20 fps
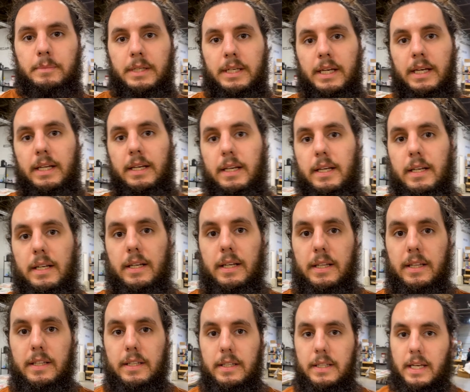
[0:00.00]
me on
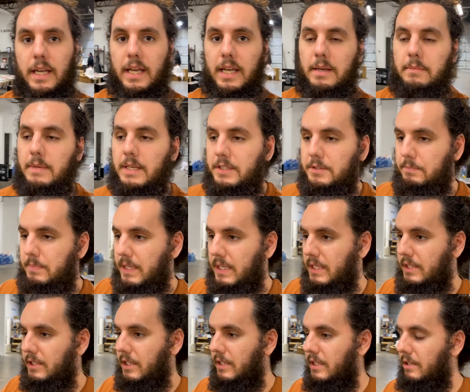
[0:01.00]
the AMS
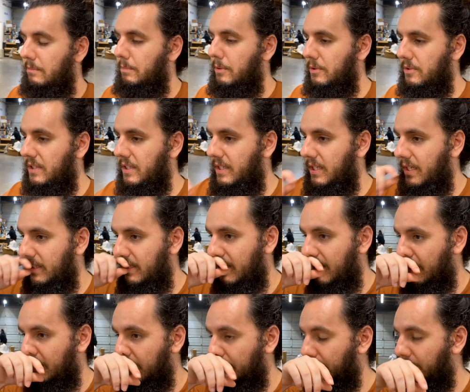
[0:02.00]
page. I did post a
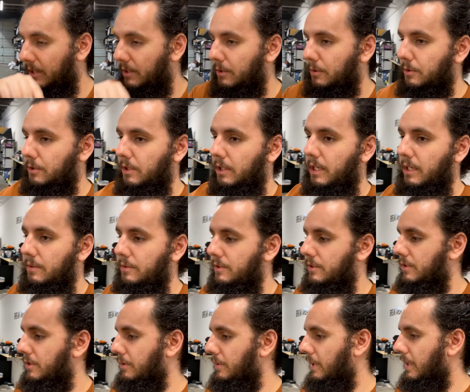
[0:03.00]
TikTok. I'm not too sure how it's
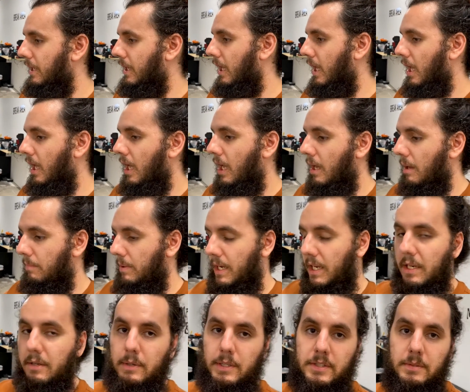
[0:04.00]
doing. But
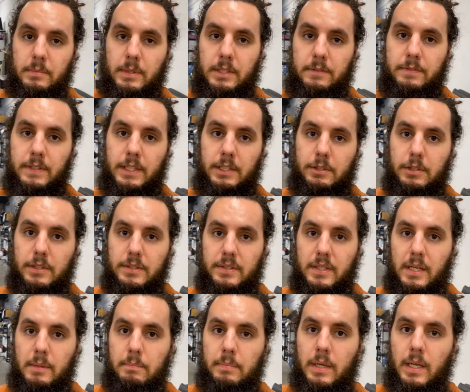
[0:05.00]
anyways, I'm going to finish this
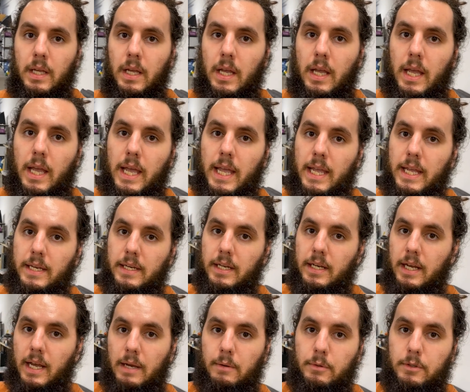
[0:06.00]
up, and
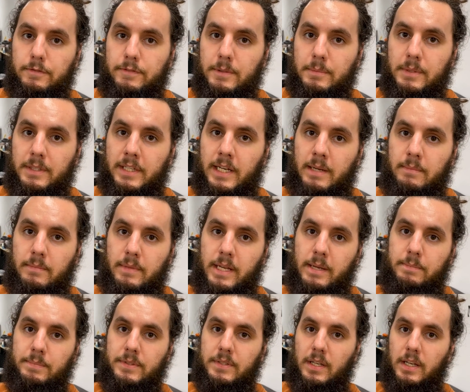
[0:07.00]
I will film a time
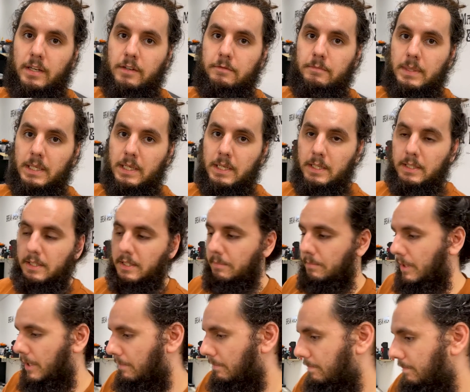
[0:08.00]
lapse of me cutting them
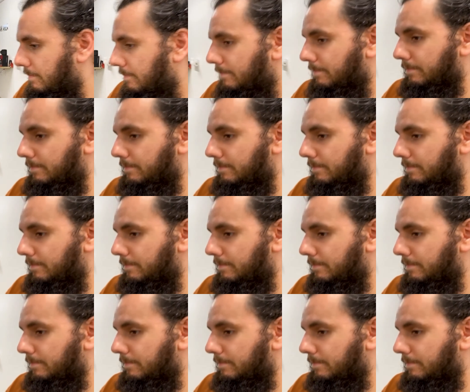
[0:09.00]
up.